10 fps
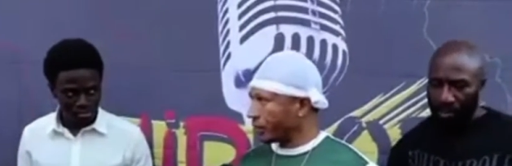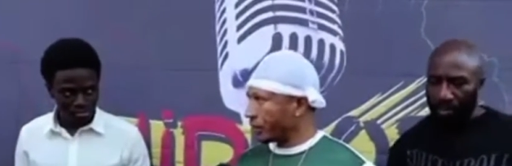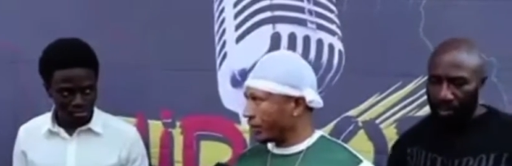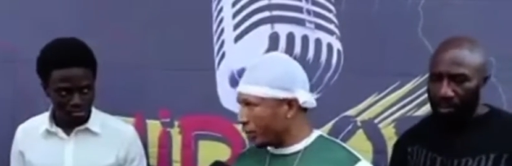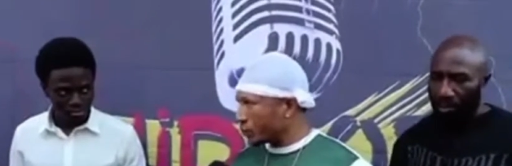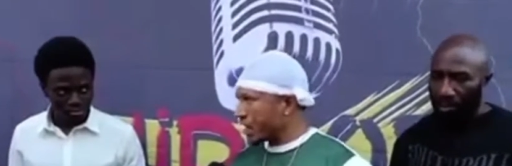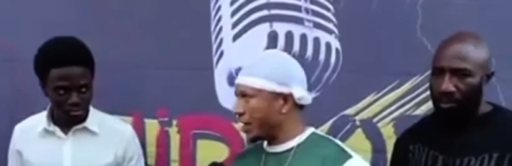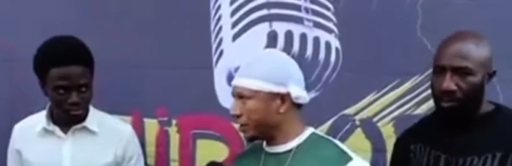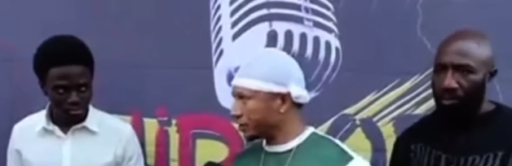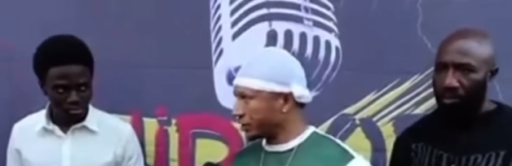Speaker 1: It was our
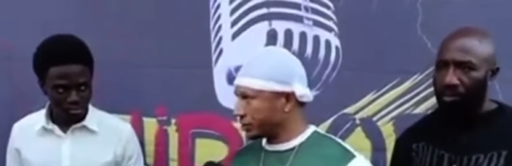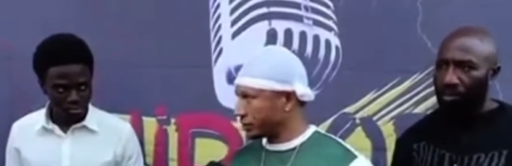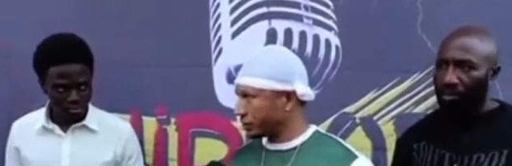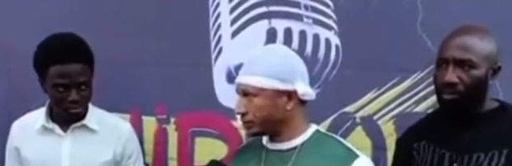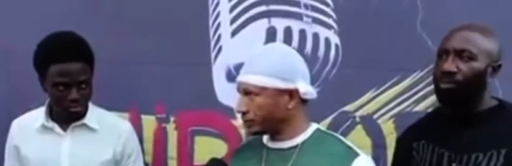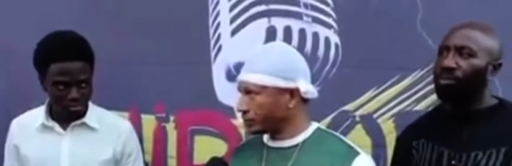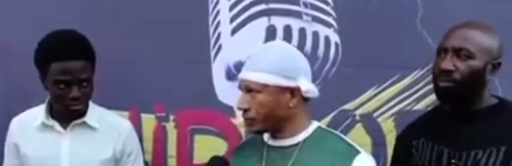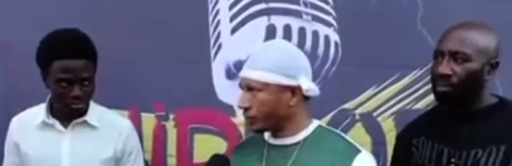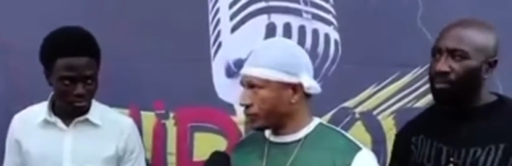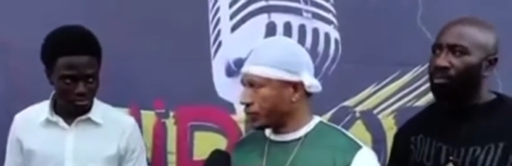ancestors.
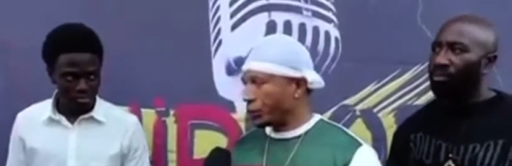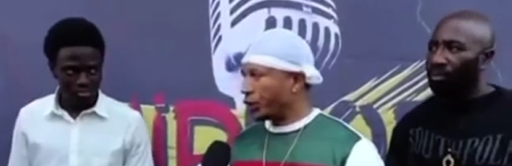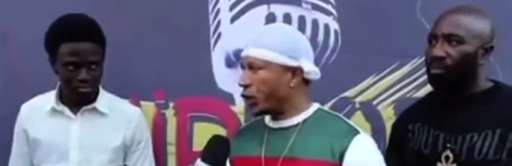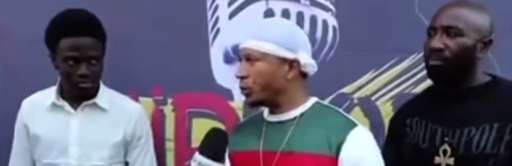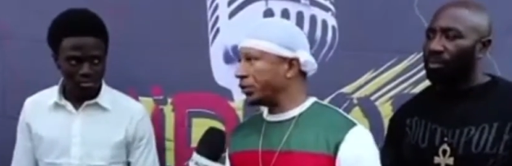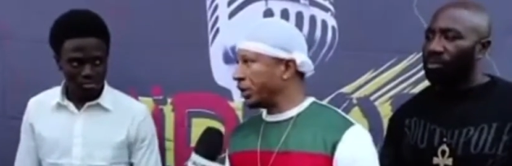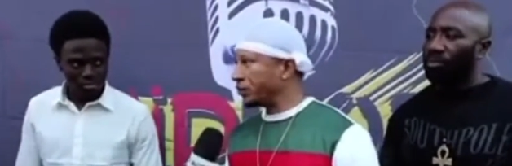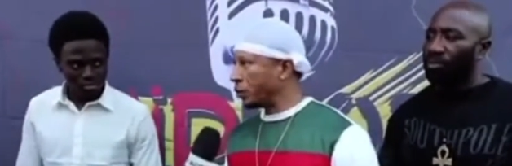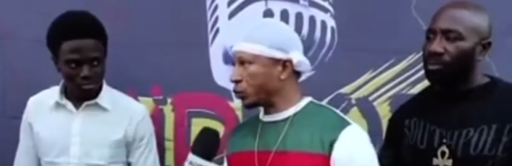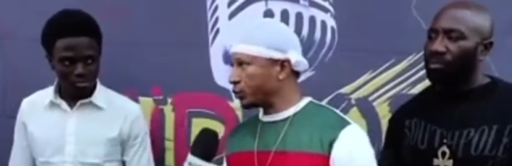We don't believe
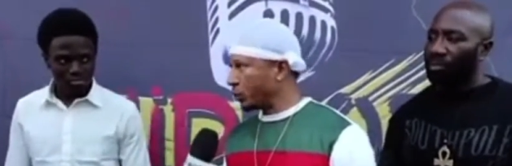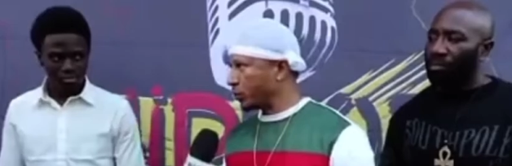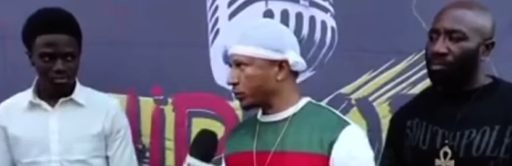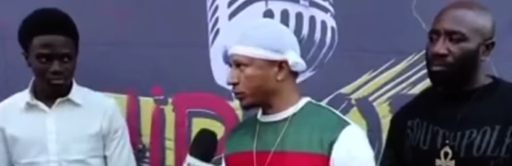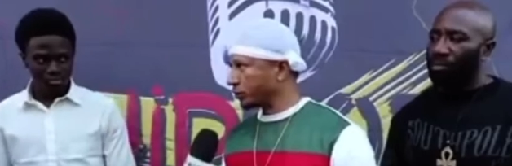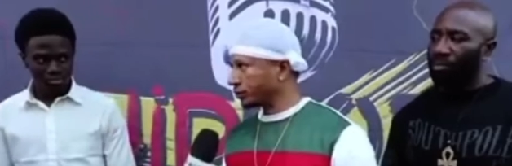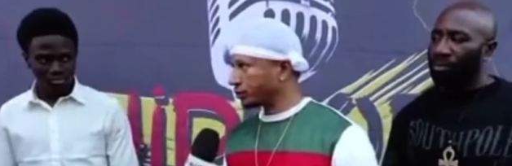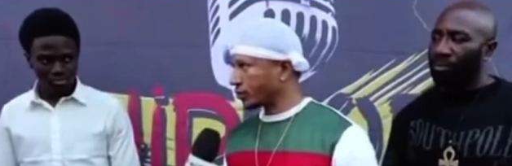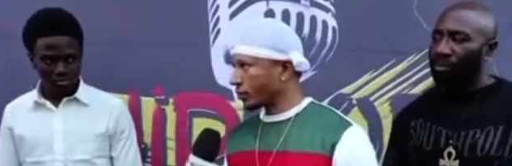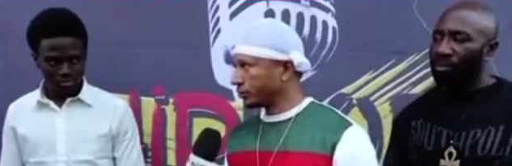in no spooks,
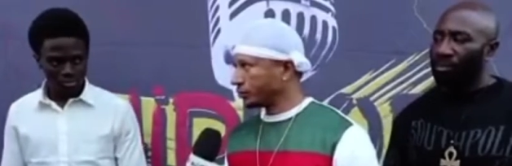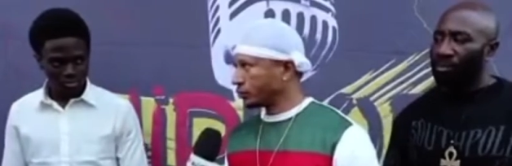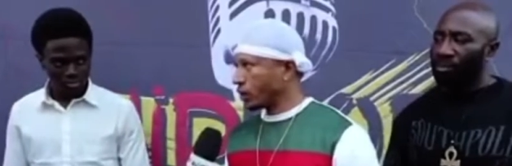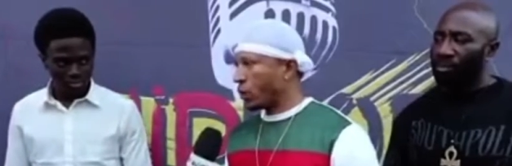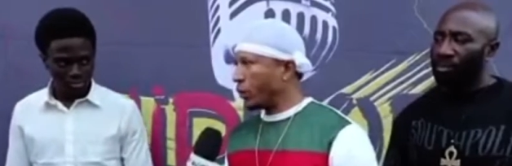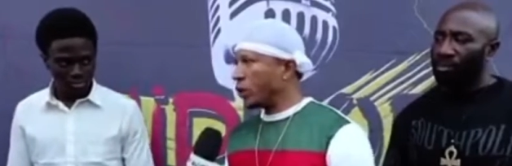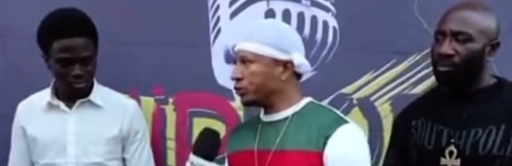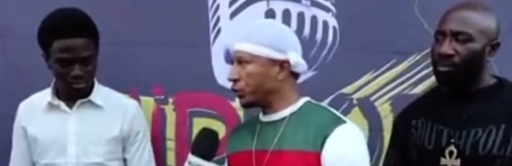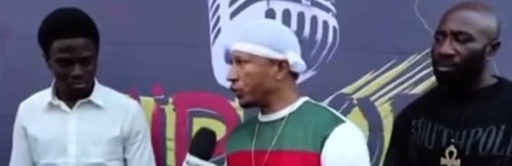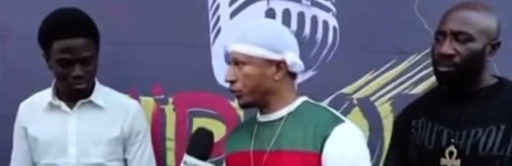and we don't
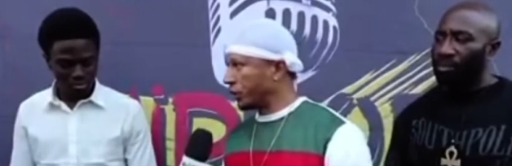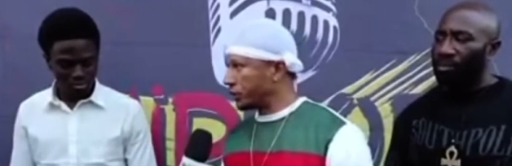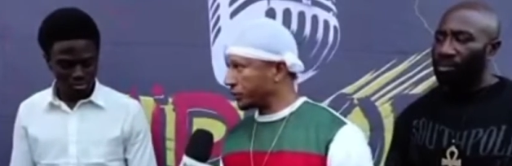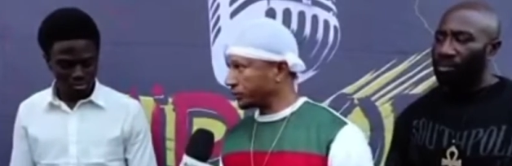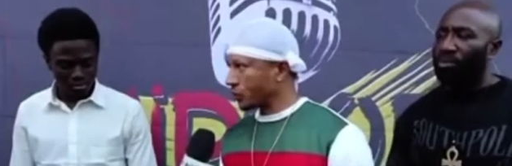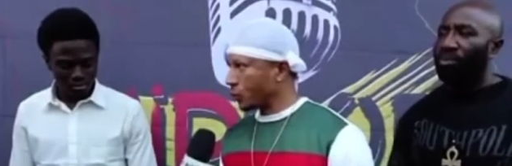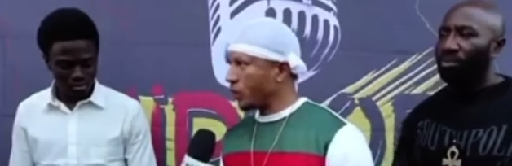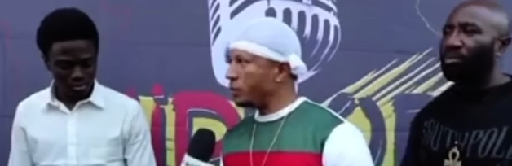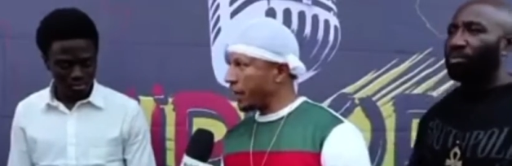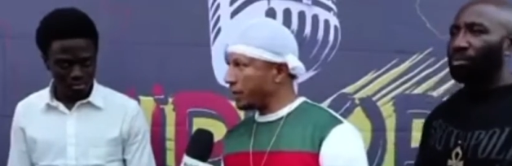deal with religion. We
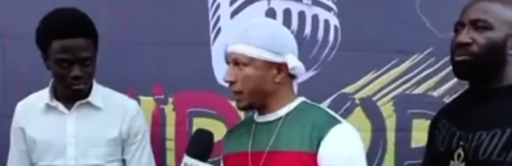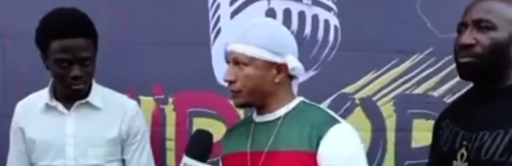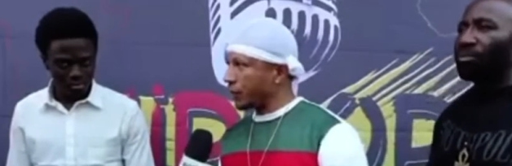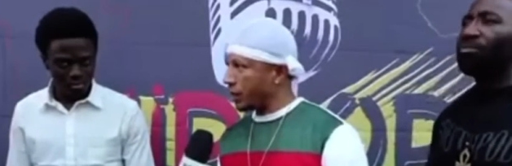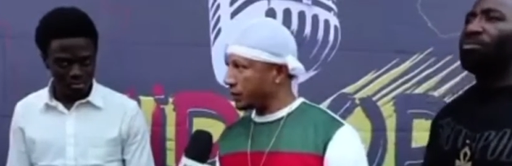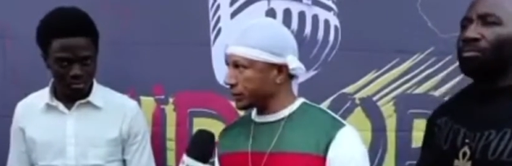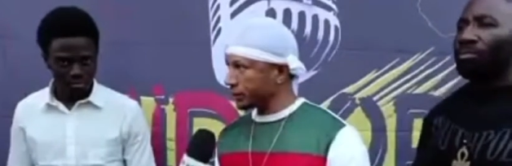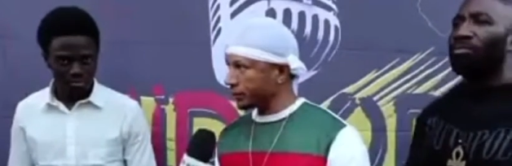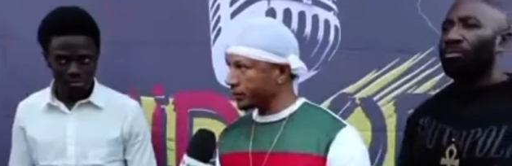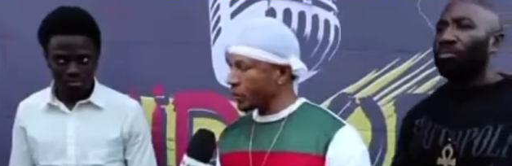made that for others.
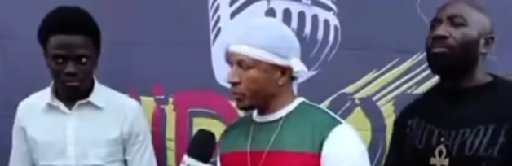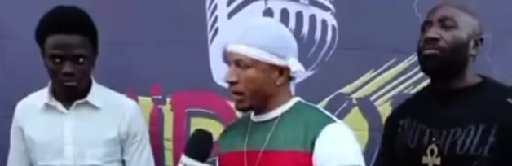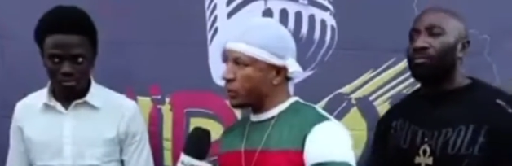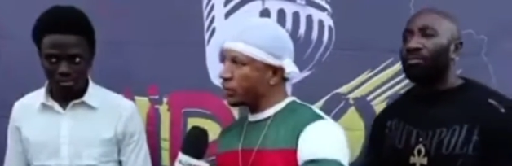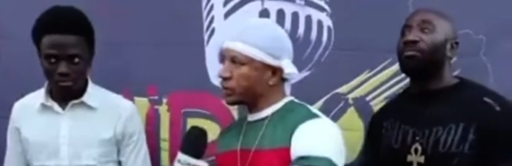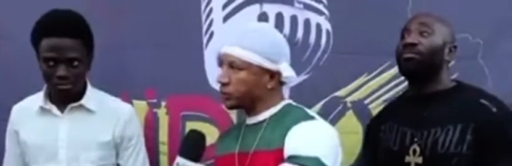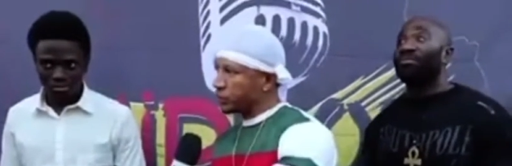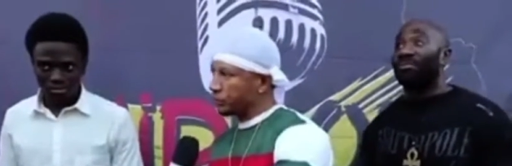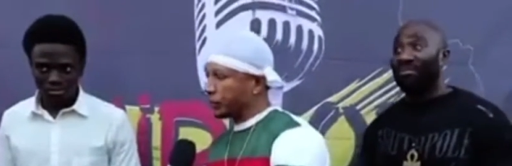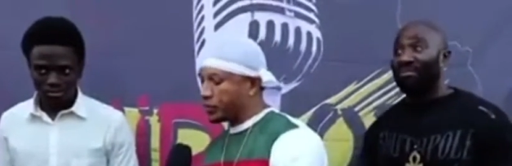But I want to
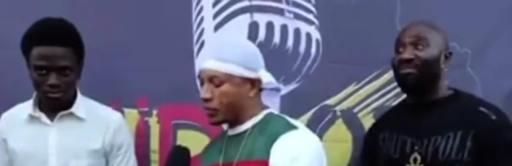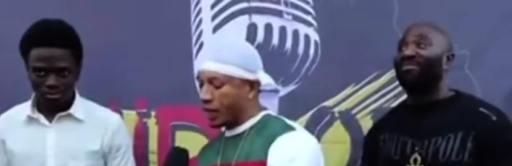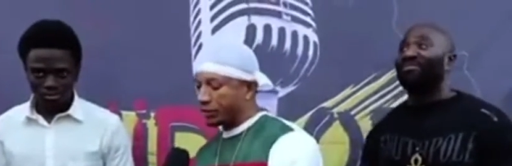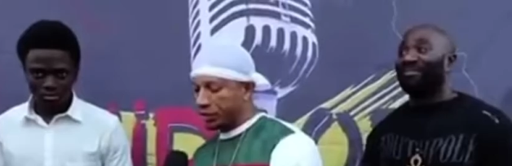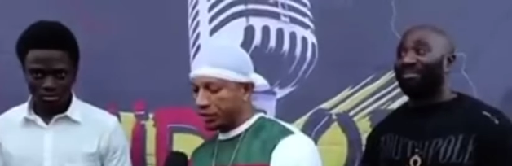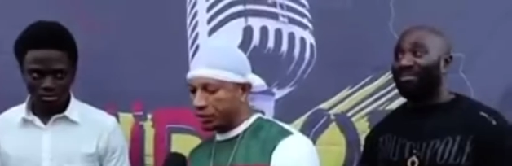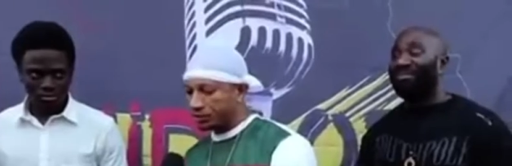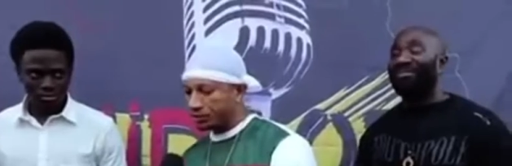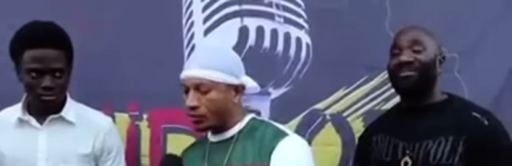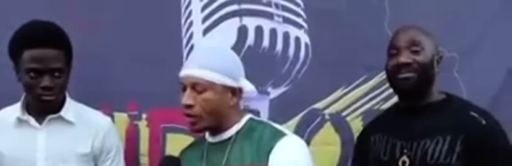specifically point out this.
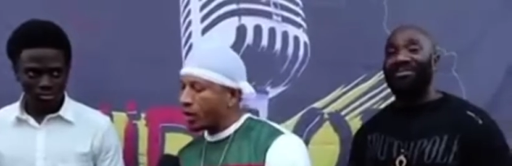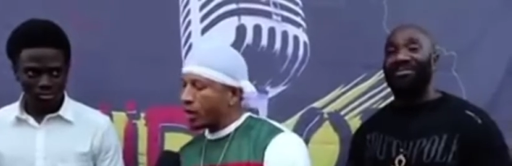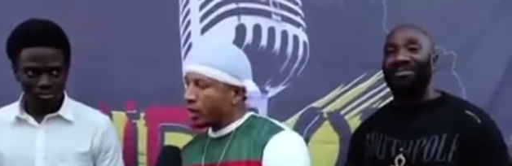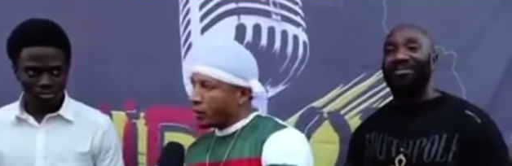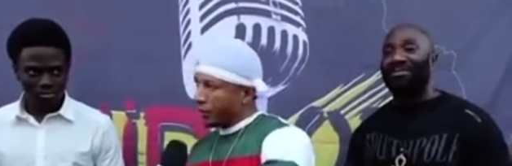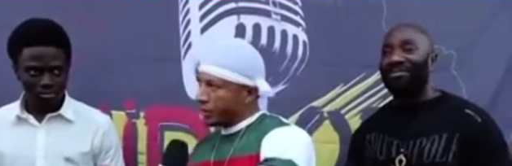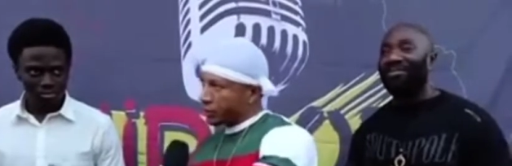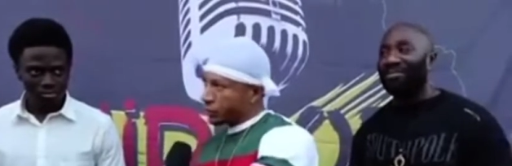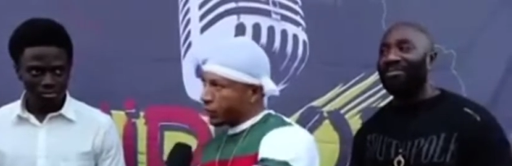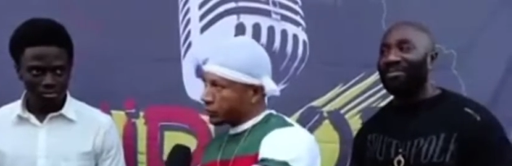When the
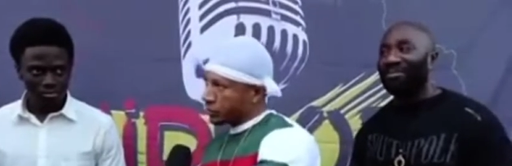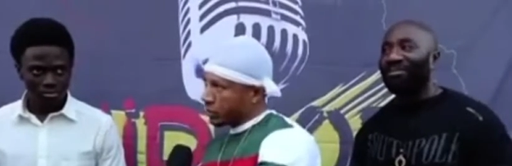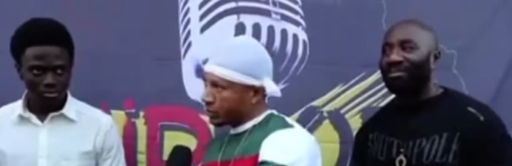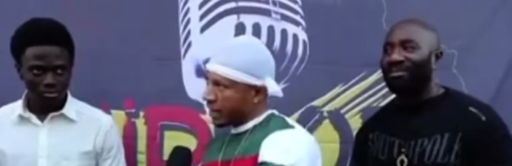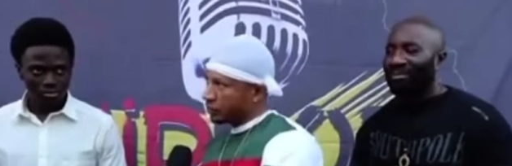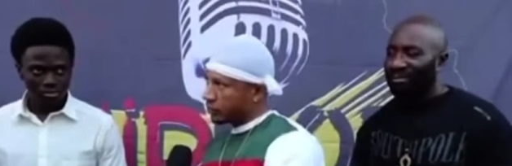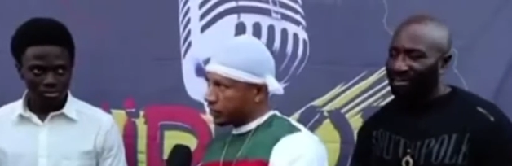scriptures of the Bible says,